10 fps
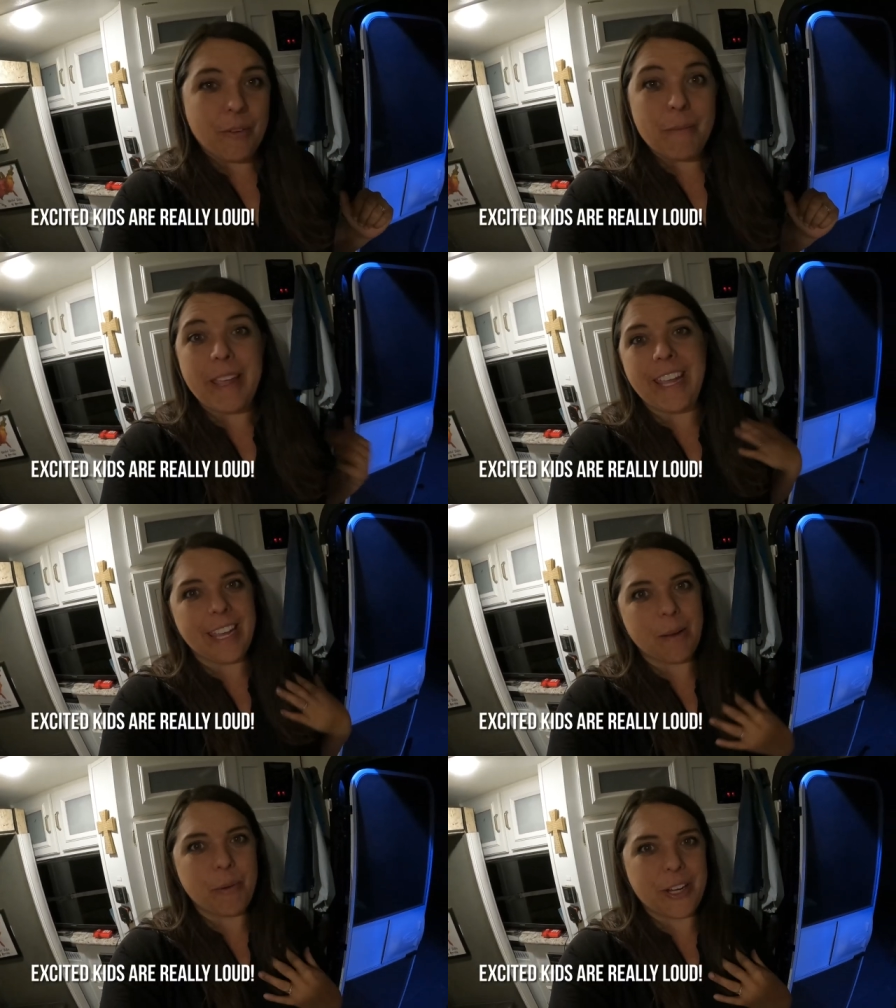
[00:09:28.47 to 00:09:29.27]
We're
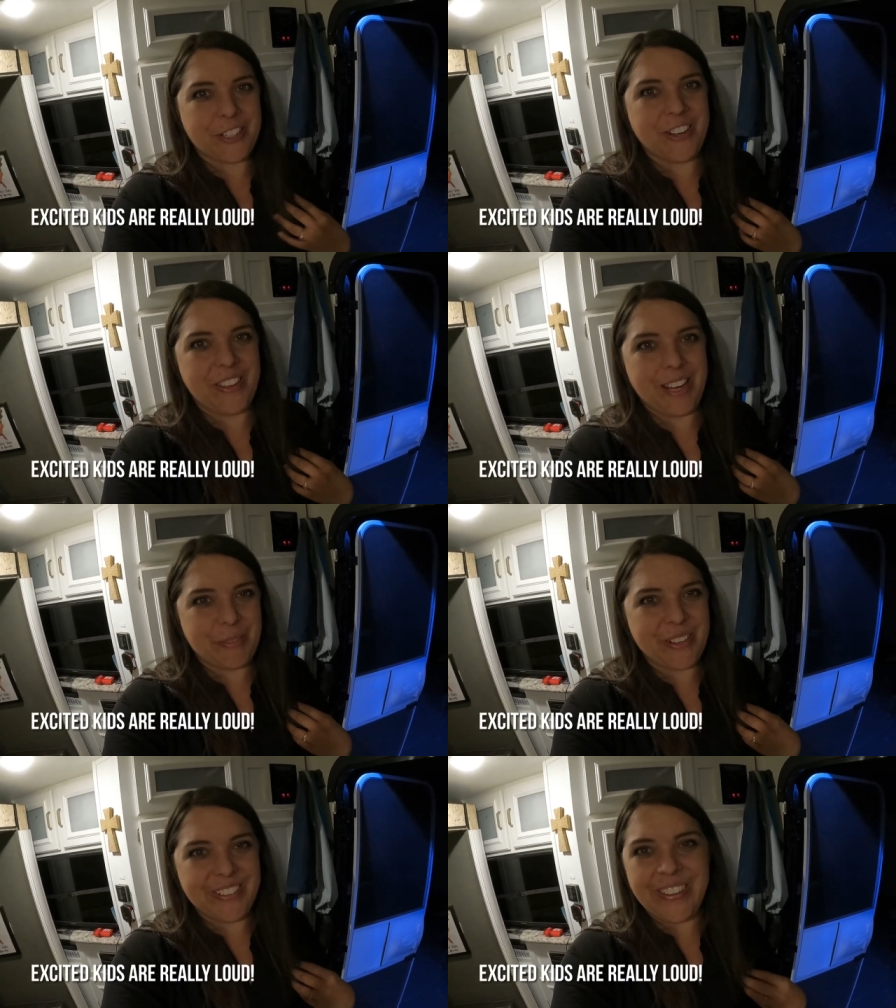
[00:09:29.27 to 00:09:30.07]
making an impression on the
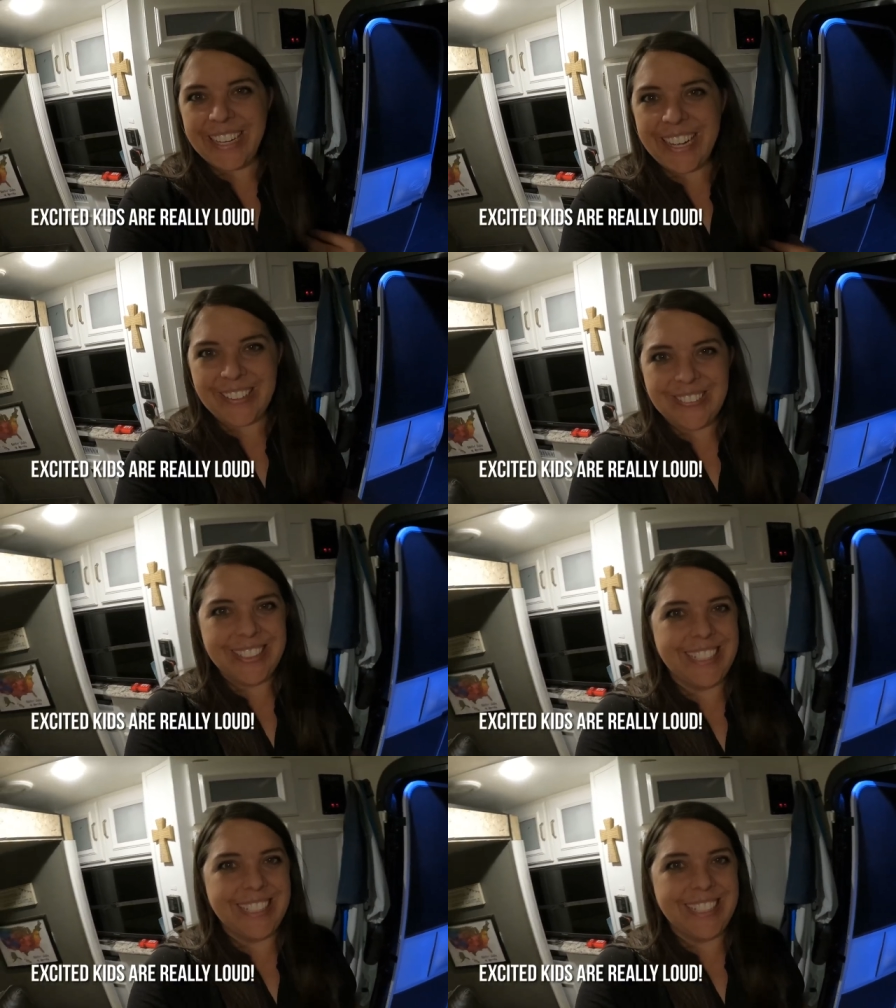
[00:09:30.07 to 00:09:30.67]
neighborhood right now.